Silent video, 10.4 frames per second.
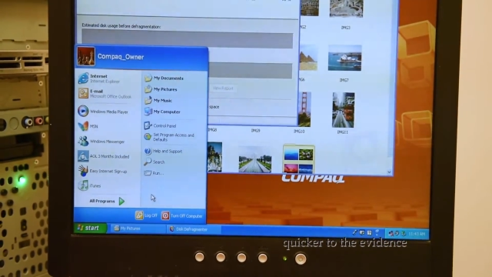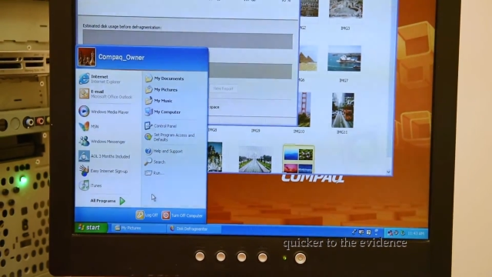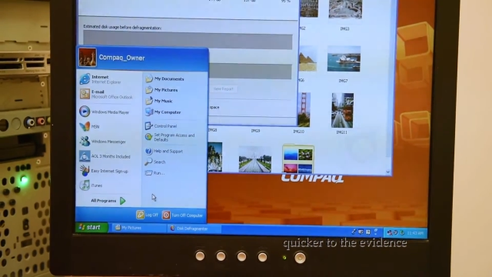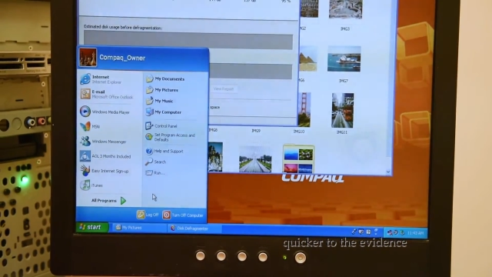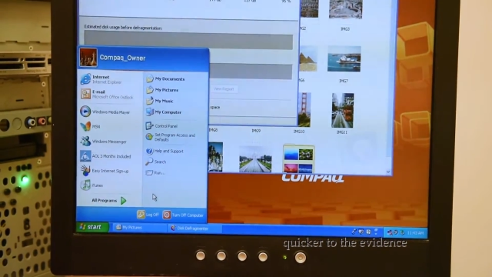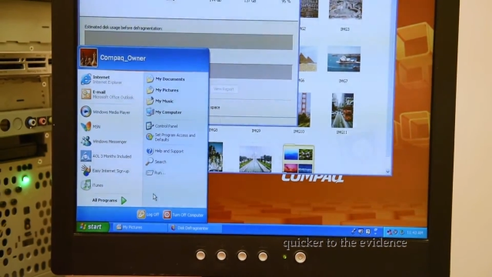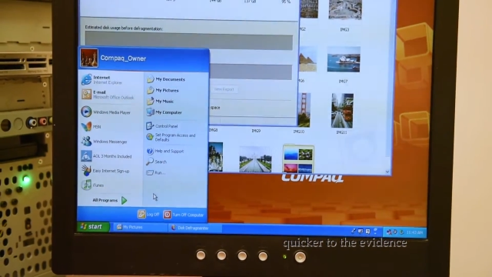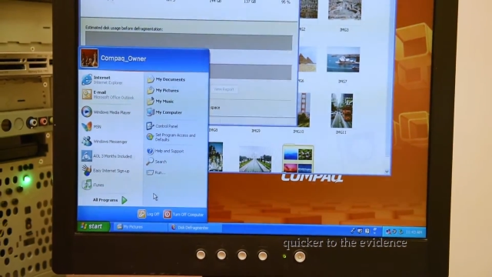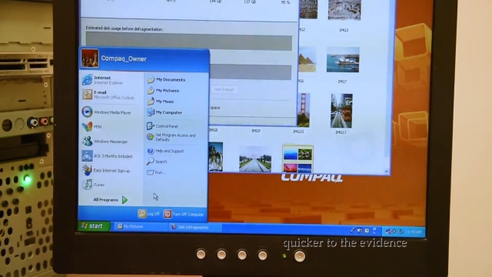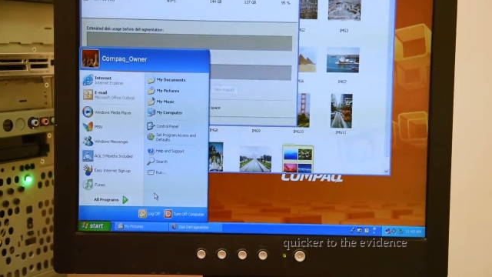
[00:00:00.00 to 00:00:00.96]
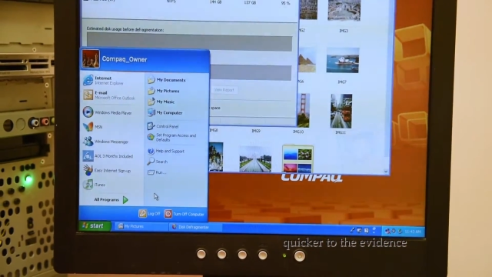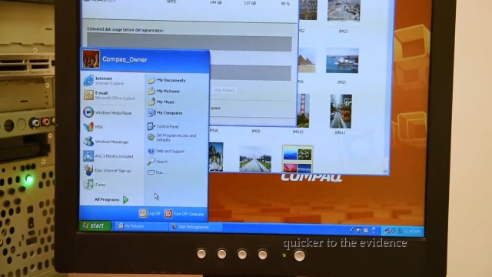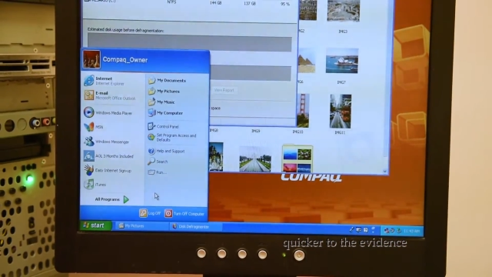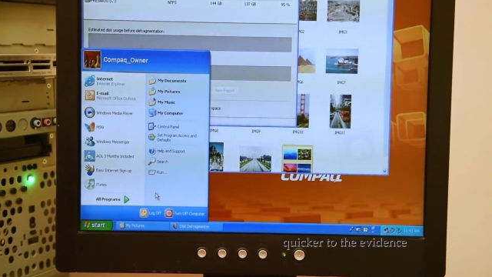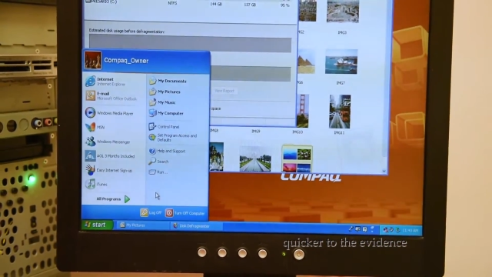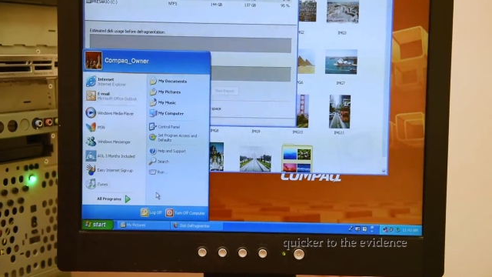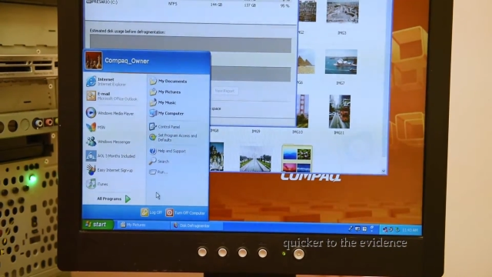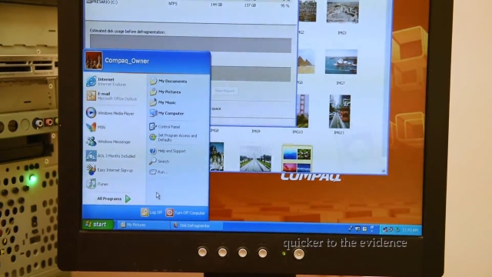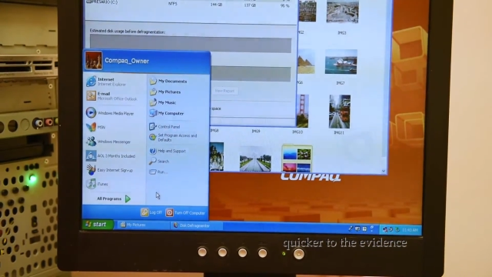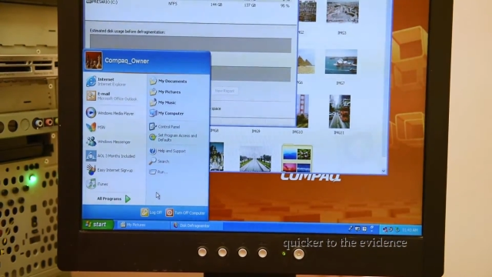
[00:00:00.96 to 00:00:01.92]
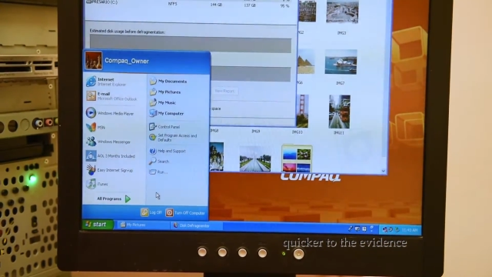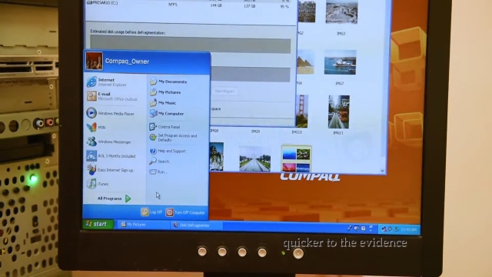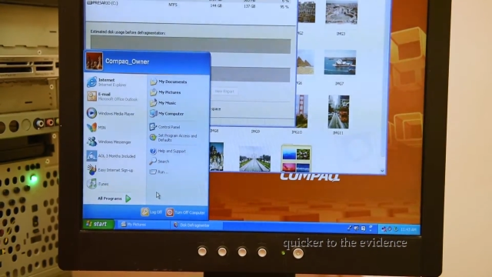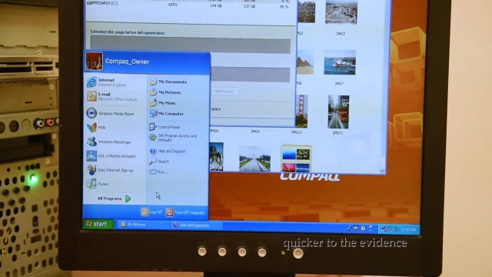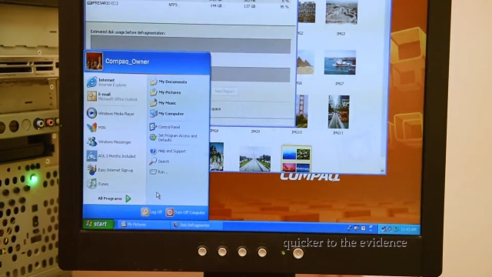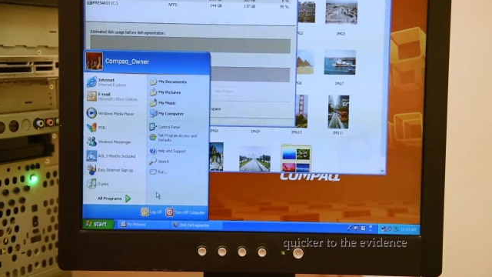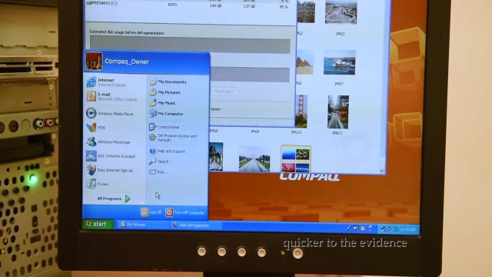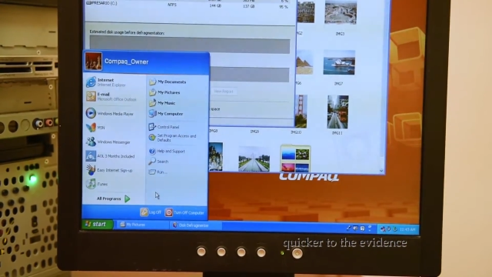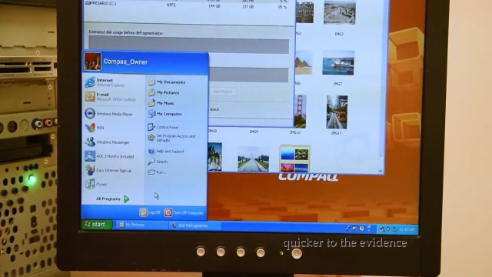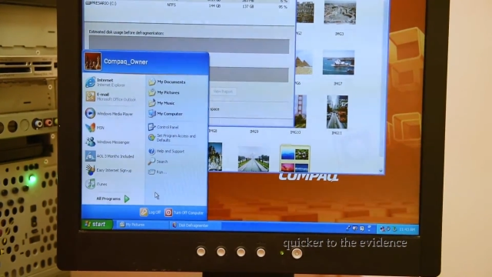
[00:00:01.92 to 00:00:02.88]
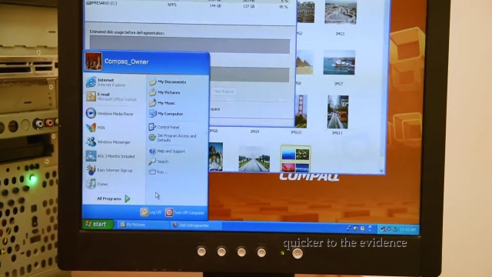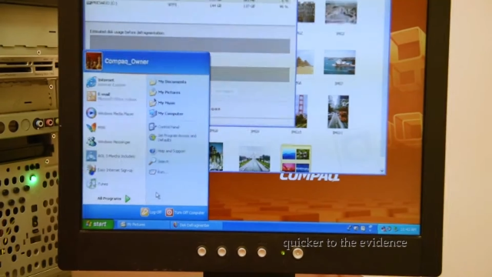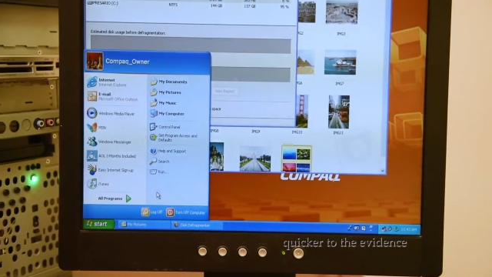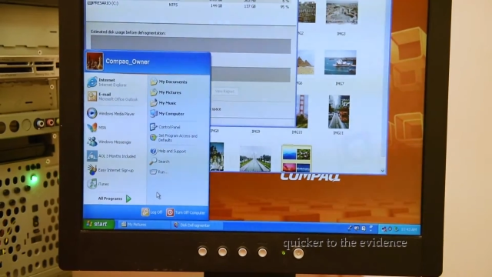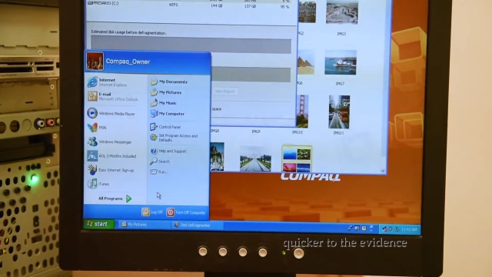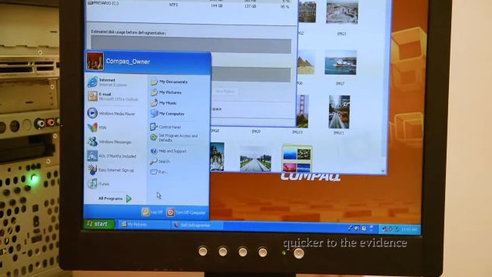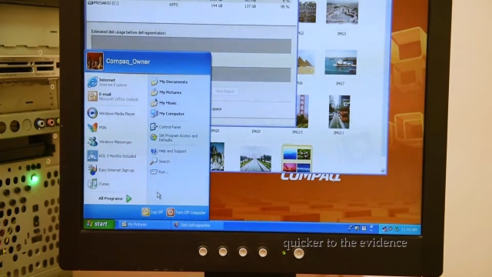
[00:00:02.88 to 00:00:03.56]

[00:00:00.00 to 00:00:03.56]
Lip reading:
No face is visible, so there are no lips to read.